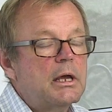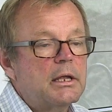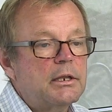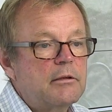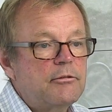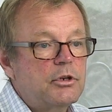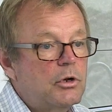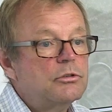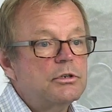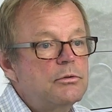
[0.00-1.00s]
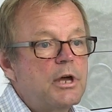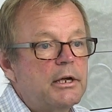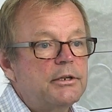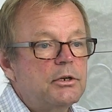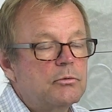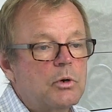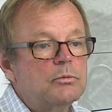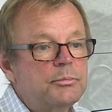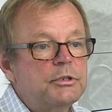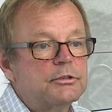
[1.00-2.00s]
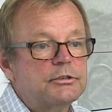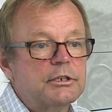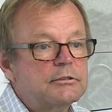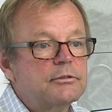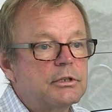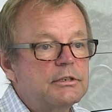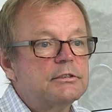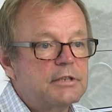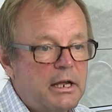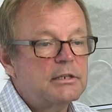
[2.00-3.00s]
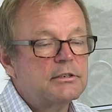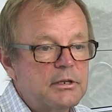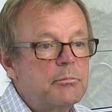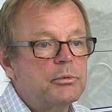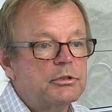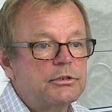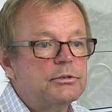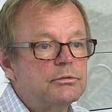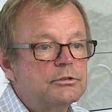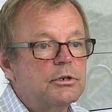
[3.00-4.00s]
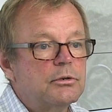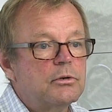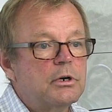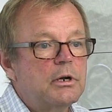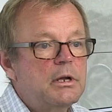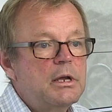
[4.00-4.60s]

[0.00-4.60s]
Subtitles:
And if you don't do that, you won't be successful. It's that simple too. So